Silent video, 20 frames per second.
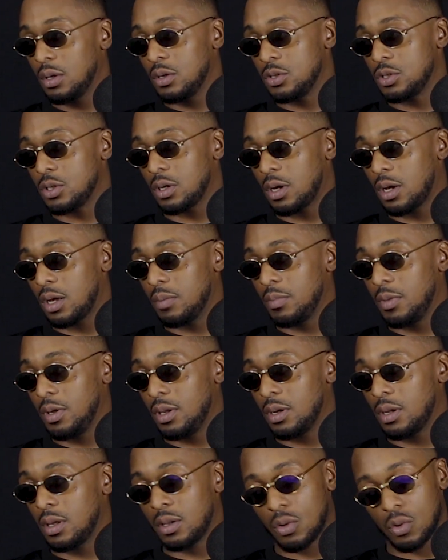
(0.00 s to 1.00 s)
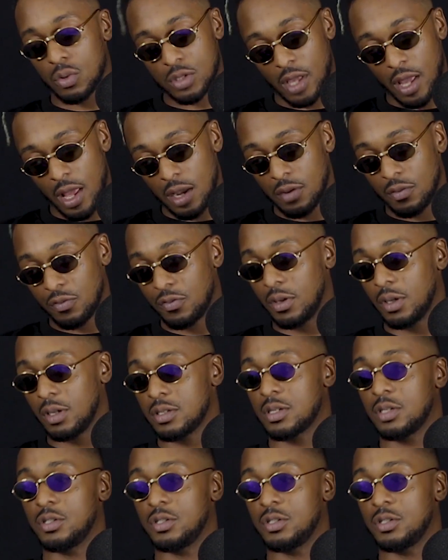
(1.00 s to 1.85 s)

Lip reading: Do you know what I mean? And those kind of things.